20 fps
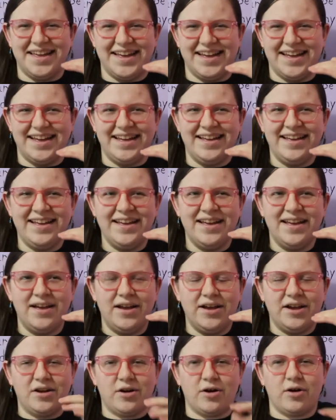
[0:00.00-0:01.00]
the
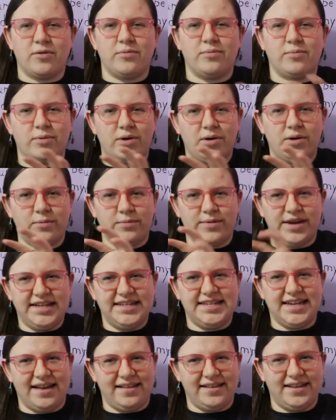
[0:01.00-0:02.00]
her
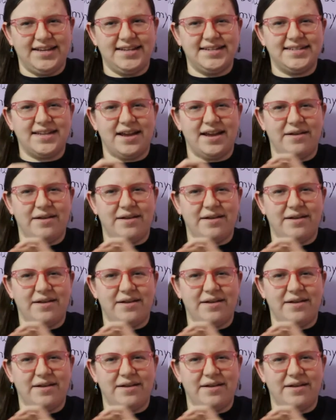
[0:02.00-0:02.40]
retellings